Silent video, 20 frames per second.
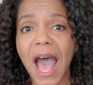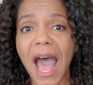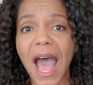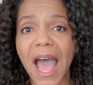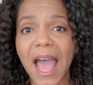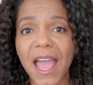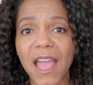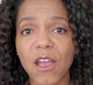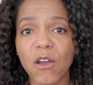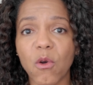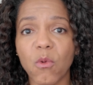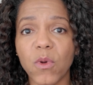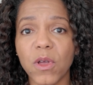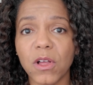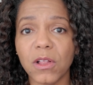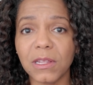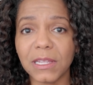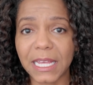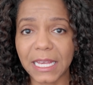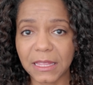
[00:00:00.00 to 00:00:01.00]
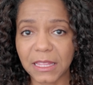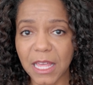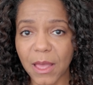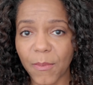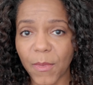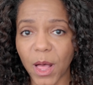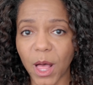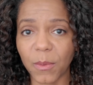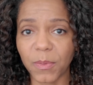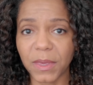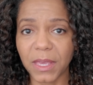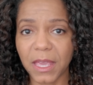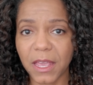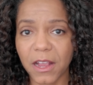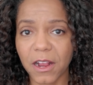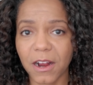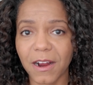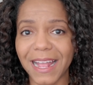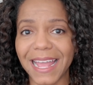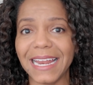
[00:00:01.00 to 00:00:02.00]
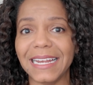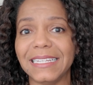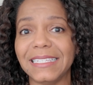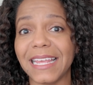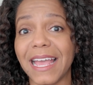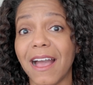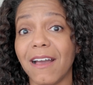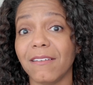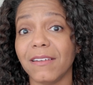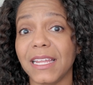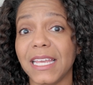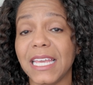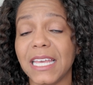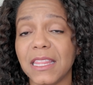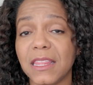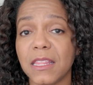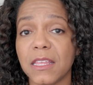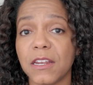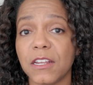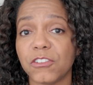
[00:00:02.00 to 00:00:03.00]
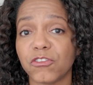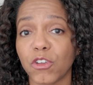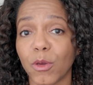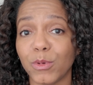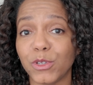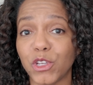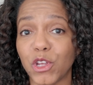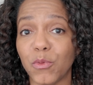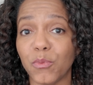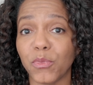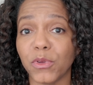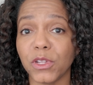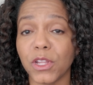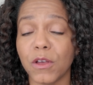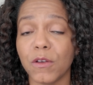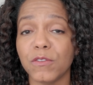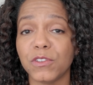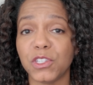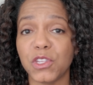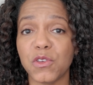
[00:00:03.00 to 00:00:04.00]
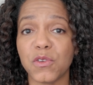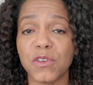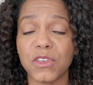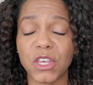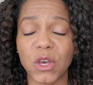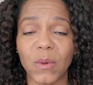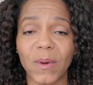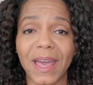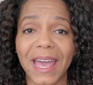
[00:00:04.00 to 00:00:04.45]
I will link them up here and down in the description below so you can go